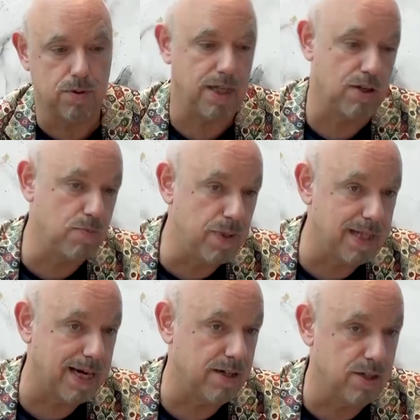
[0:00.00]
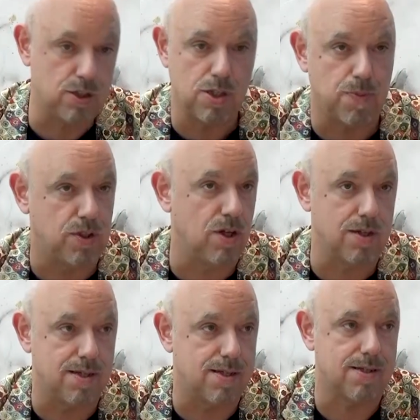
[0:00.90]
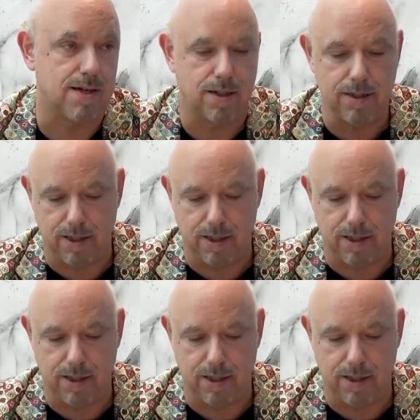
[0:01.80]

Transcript: They could be technicians, but not necessarily.